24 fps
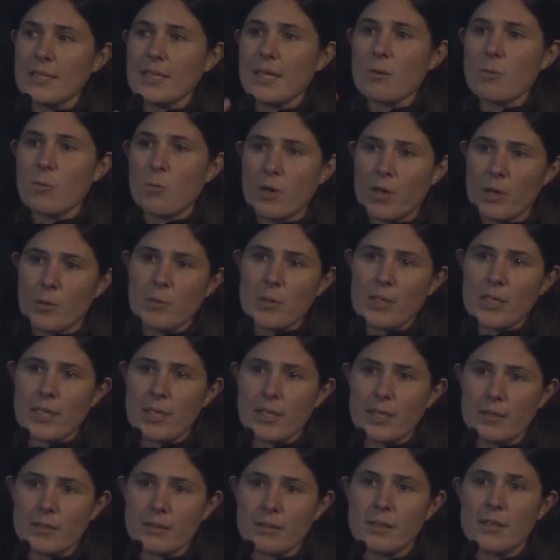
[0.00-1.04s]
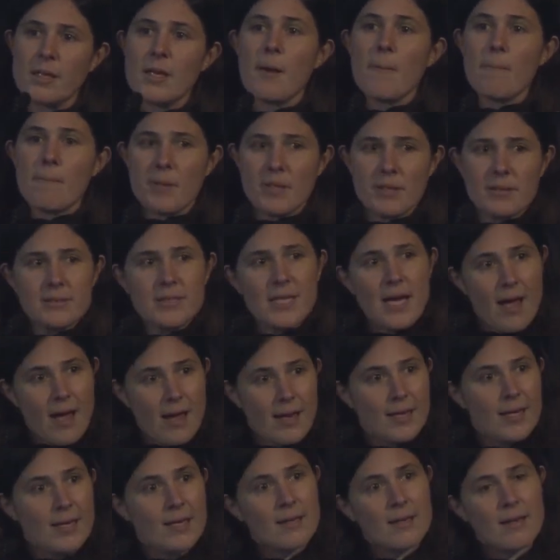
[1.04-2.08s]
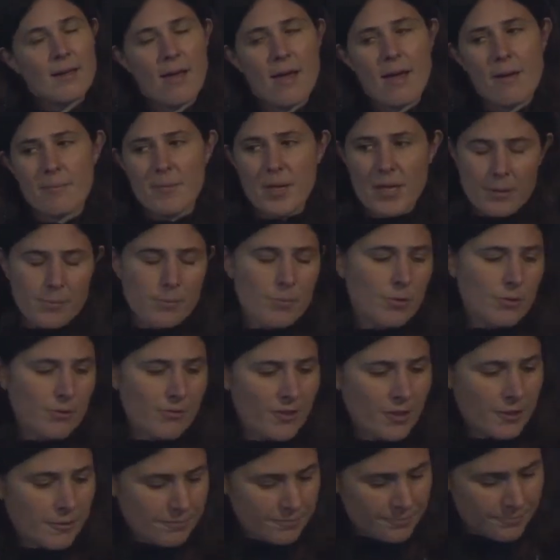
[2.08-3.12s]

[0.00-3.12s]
and where we can build on it and improve it.